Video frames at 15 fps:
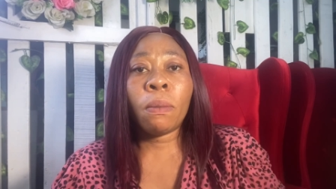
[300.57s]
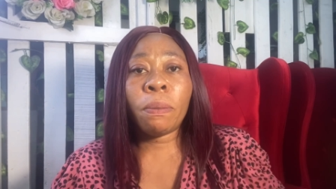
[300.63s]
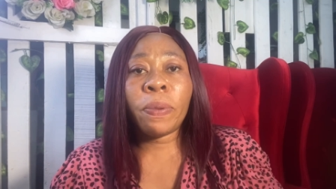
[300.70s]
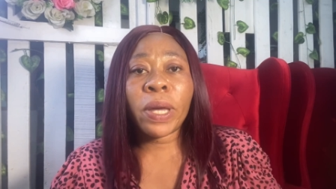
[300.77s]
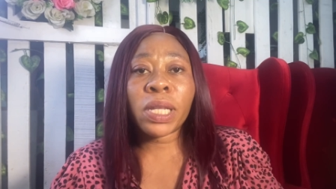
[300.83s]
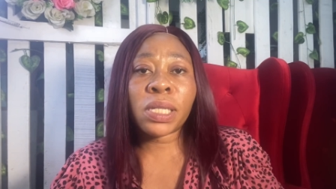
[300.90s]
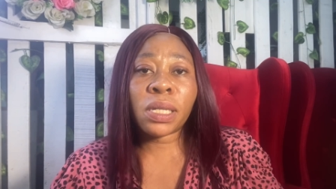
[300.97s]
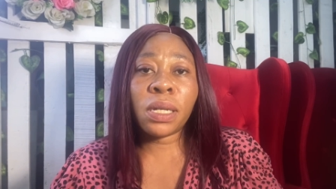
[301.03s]

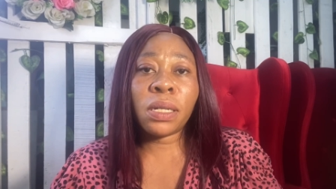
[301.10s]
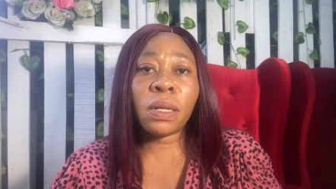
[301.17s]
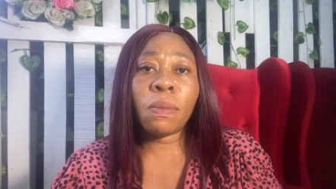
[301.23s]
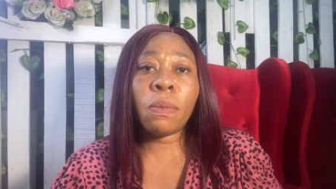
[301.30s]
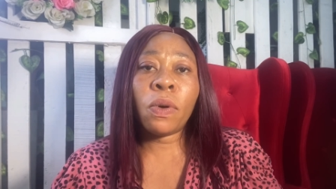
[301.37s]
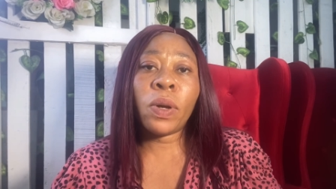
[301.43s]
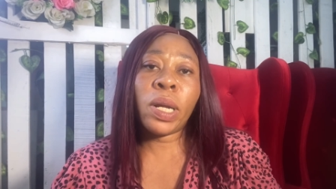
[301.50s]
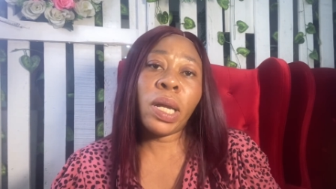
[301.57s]
bathe in the
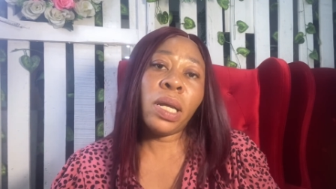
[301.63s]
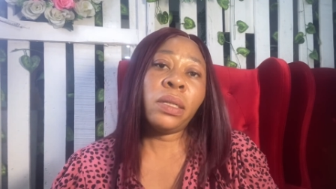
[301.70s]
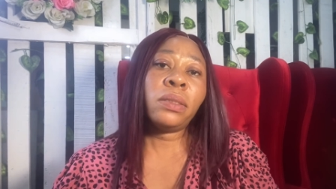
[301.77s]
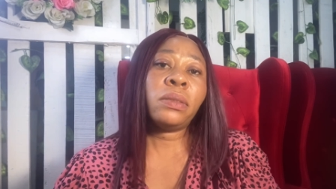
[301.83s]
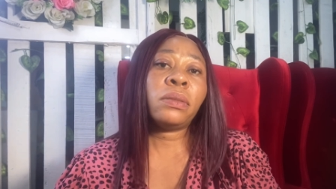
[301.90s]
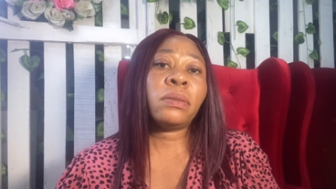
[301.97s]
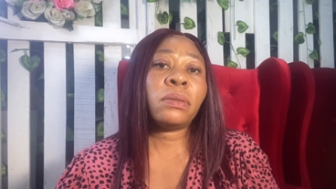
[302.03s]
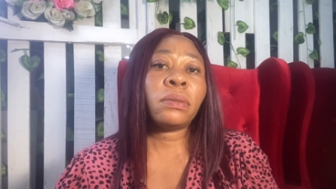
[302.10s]
morning,
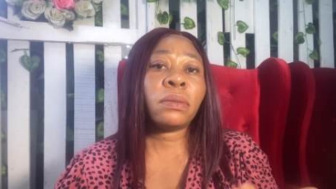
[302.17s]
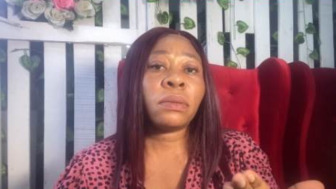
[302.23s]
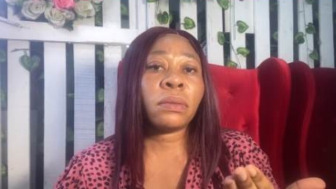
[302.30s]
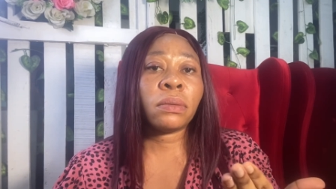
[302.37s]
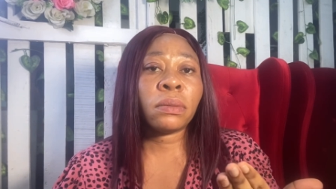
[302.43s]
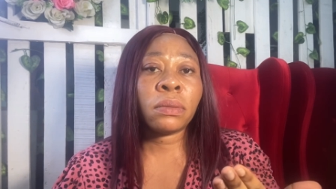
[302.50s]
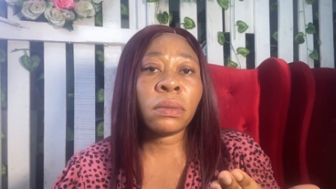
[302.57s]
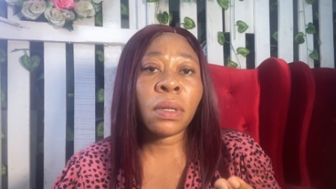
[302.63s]

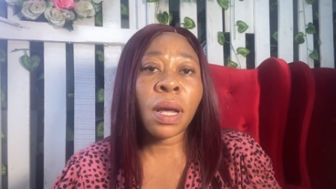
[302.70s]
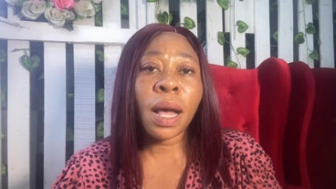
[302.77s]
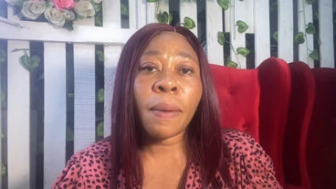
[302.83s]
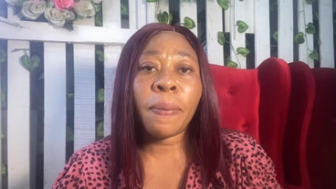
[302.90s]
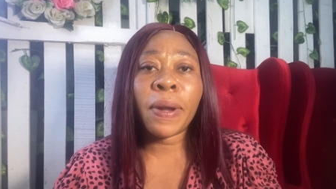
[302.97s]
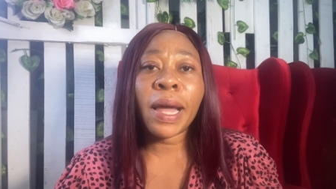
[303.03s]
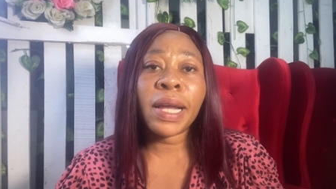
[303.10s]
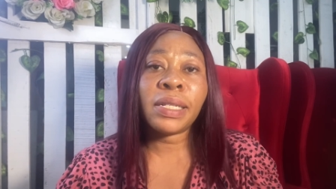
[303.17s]

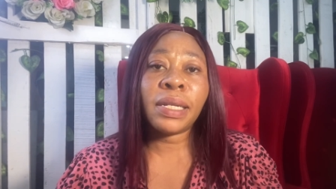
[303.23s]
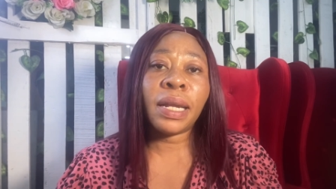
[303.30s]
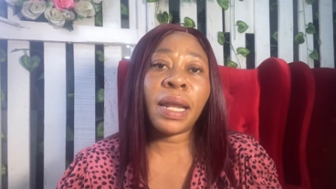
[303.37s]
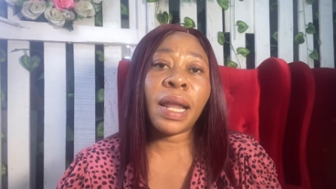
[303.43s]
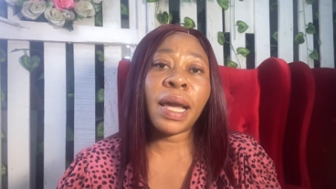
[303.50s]
apply the